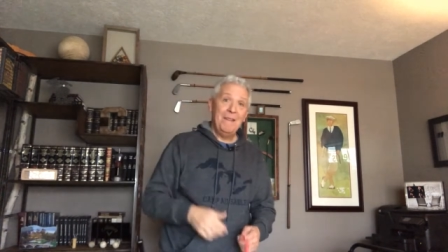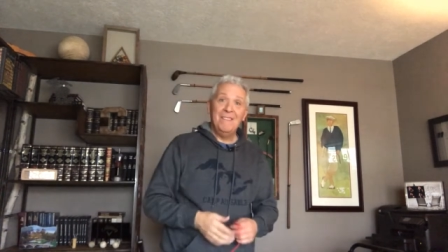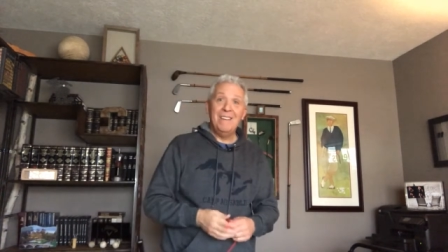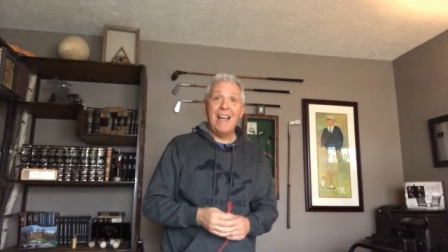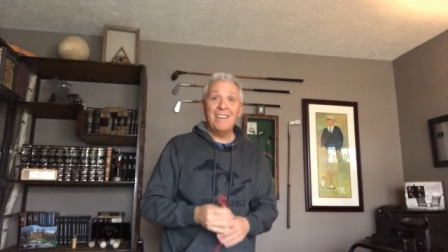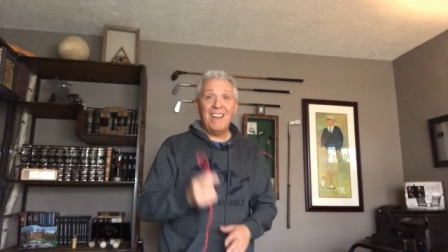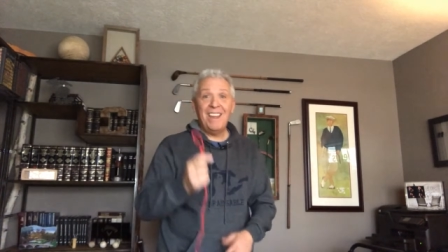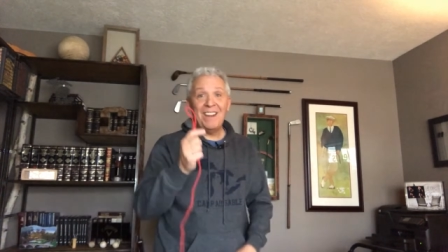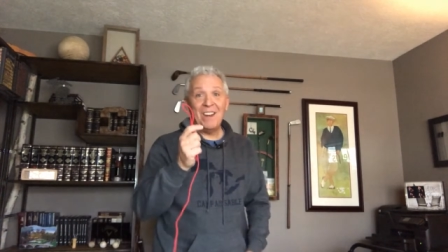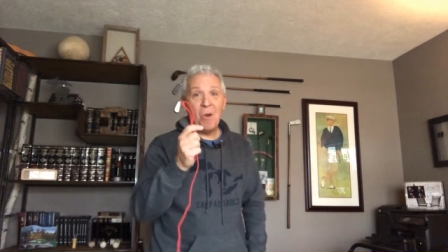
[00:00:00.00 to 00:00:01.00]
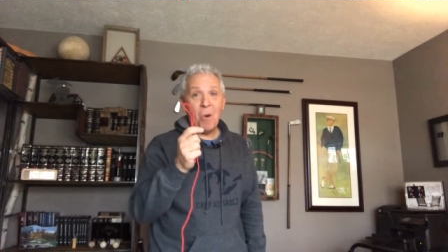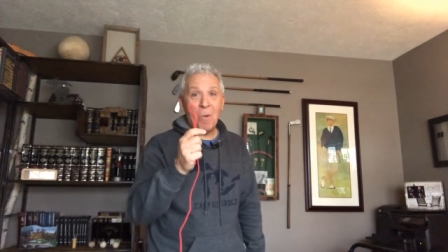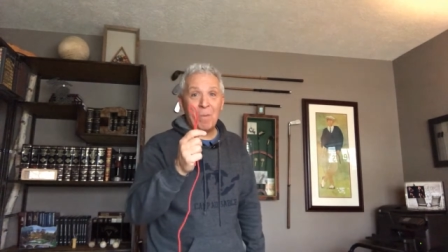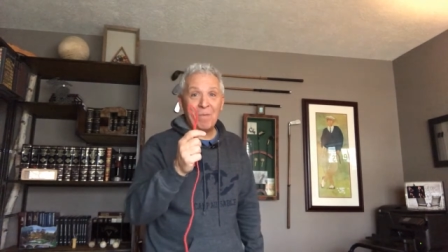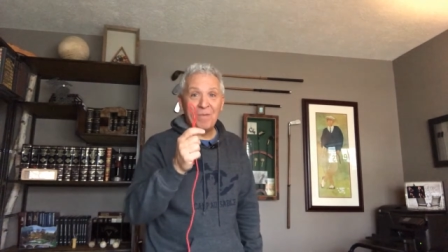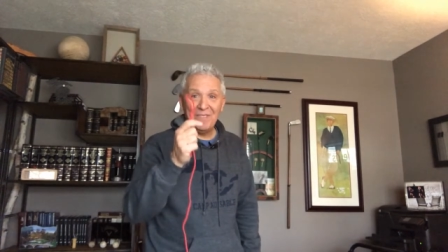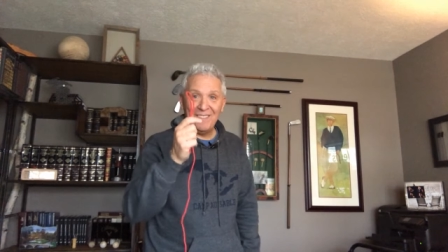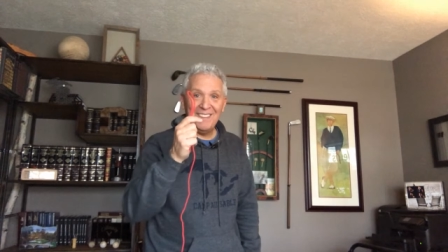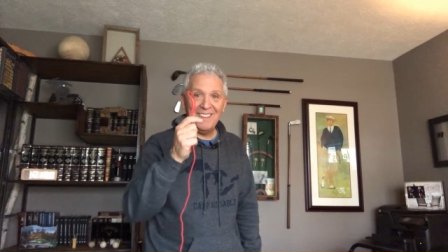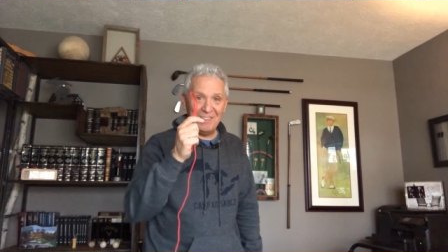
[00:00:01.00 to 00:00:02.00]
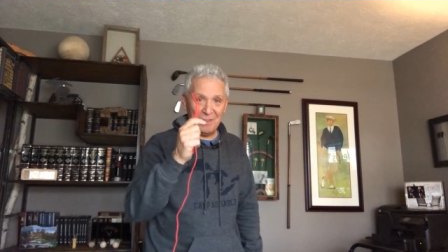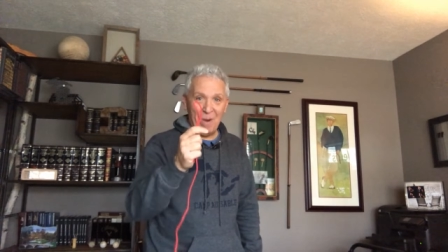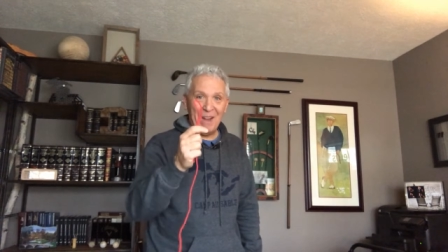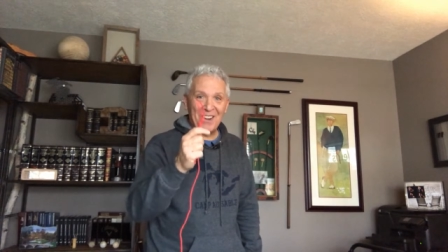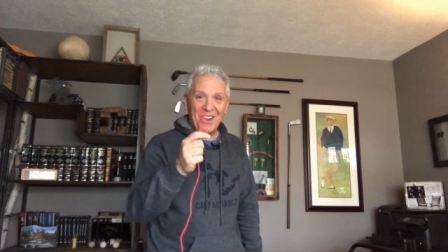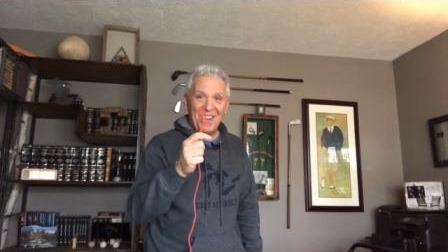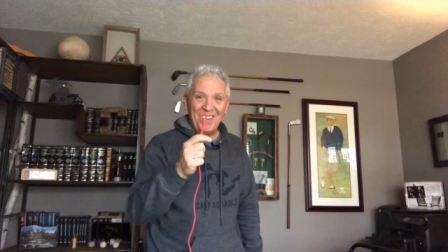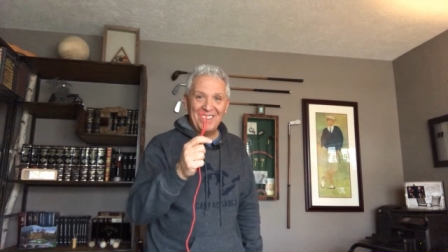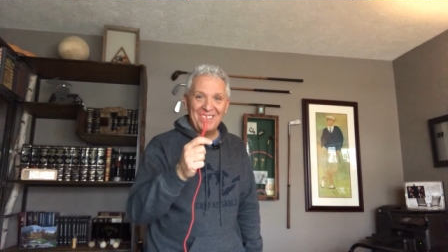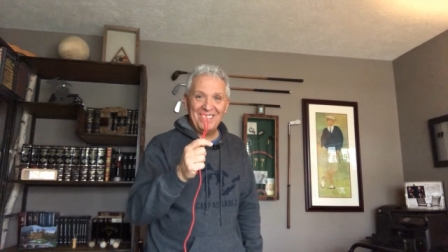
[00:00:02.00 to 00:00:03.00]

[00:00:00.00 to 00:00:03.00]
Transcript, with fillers: knot tying it home is the way to go.